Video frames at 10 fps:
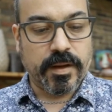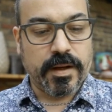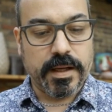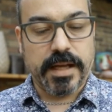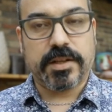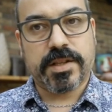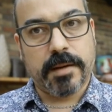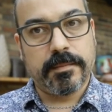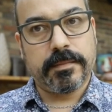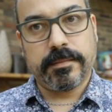Again,
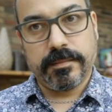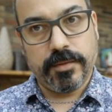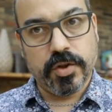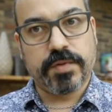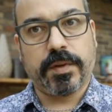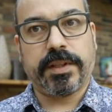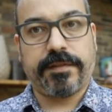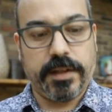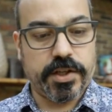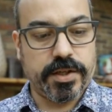some useful
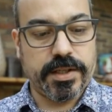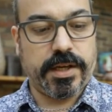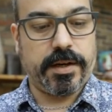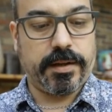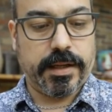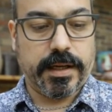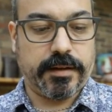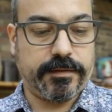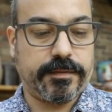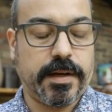definitions here that
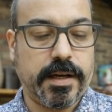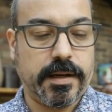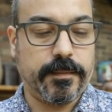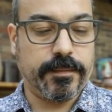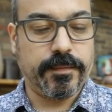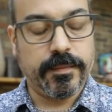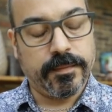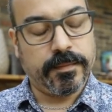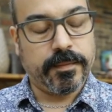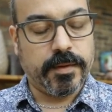I've
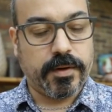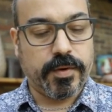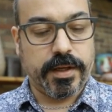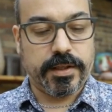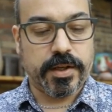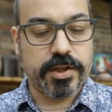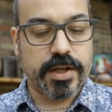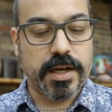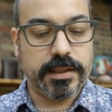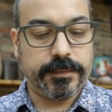already touched
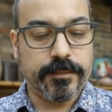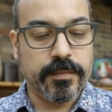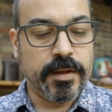on.